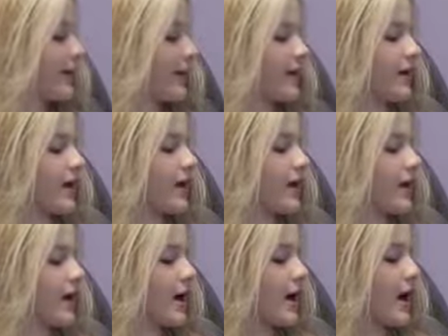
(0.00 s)
We
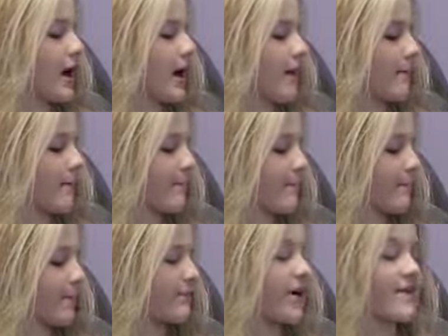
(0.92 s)
um,
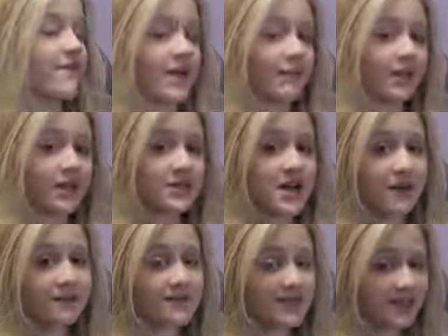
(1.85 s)
my family
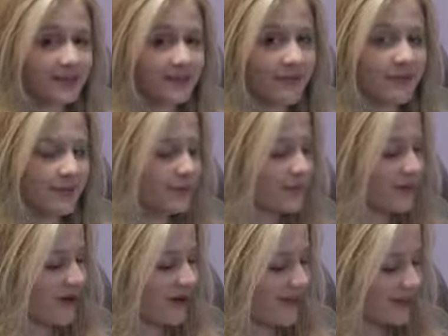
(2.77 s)
adopted him from the
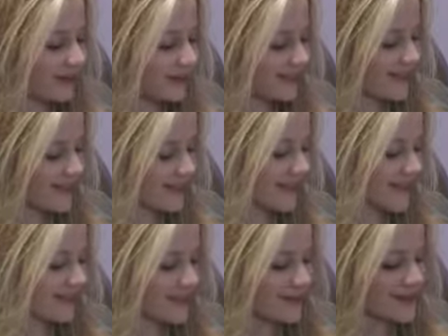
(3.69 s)
Bronx, and that's
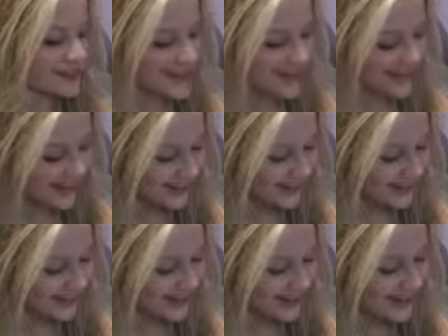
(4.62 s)
why his name is Yankee